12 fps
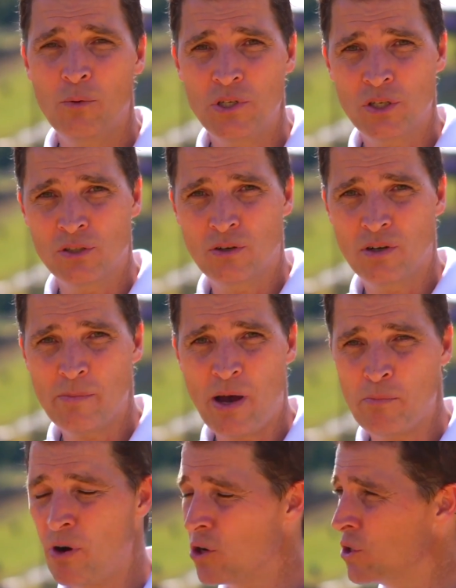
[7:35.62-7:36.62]
We just learned
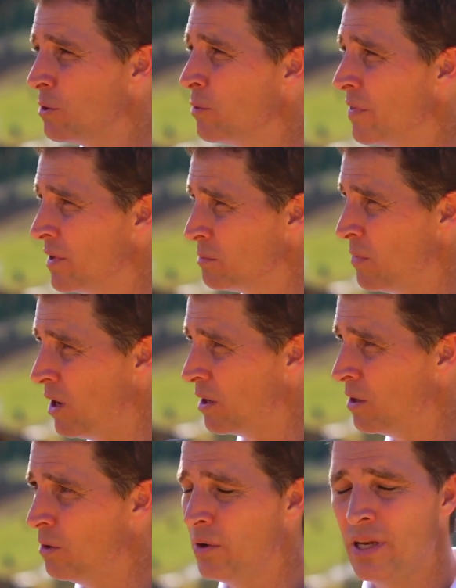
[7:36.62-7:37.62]
about Barsha with his
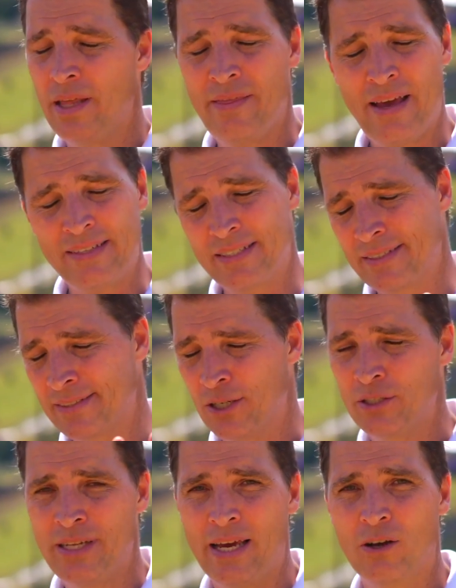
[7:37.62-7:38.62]
mono, and that's
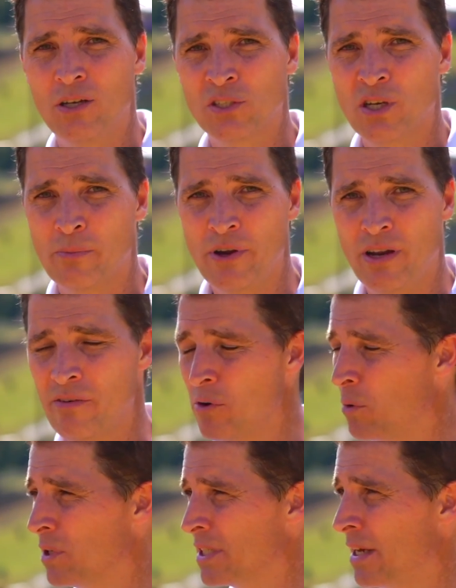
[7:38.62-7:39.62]
could take all summer. You never
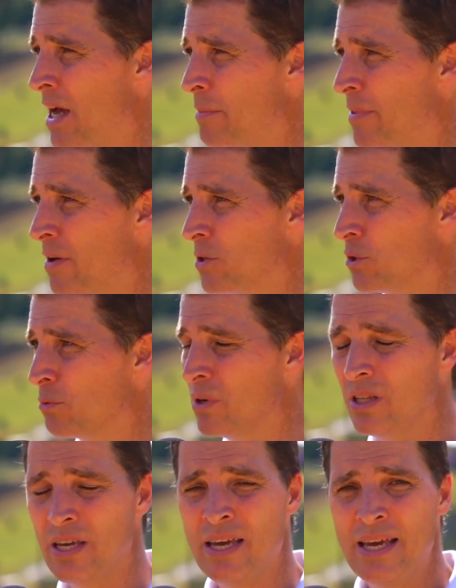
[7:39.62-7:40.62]
know what's going to happen there. So
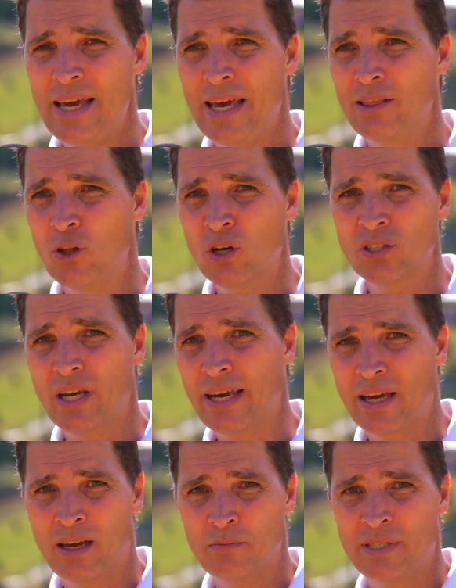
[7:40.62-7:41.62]
really, it looks like
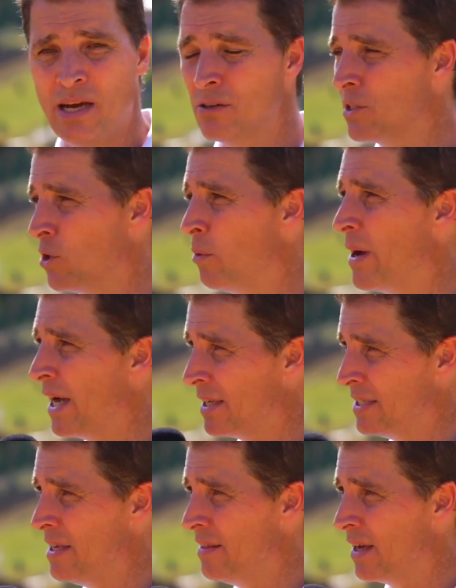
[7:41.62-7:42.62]
it comes down to Tomac.
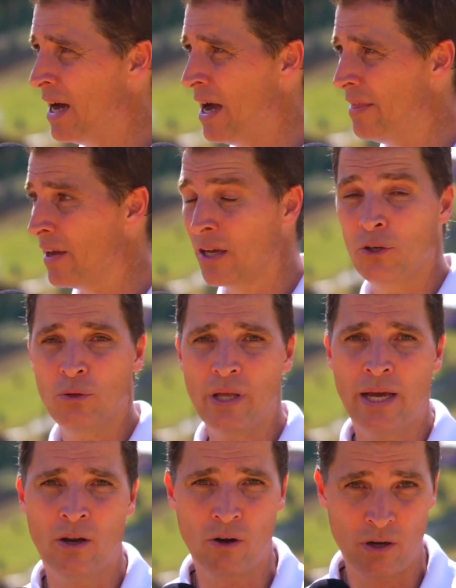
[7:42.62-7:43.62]
Is he the guy that could do
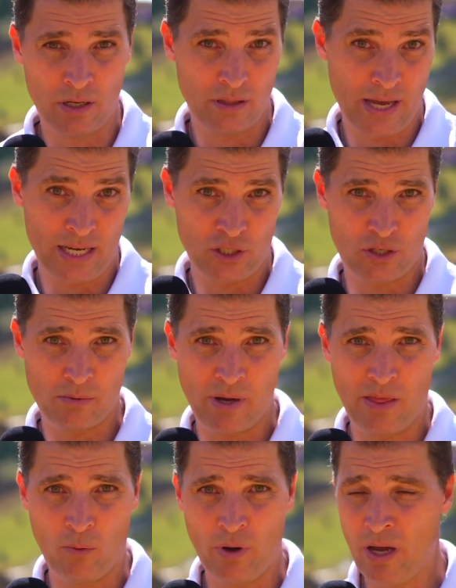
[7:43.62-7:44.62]
like Kennard did last year,
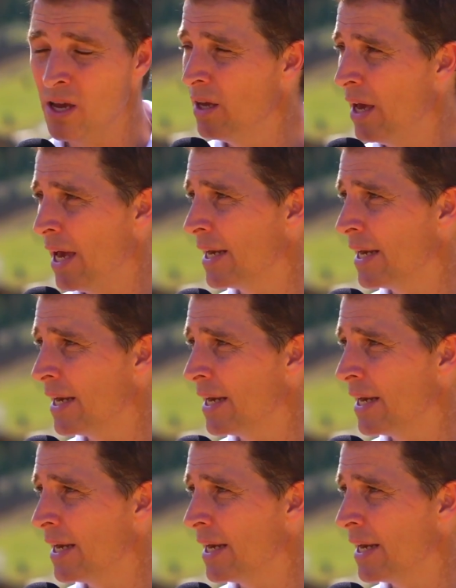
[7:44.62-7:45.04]
by the way, and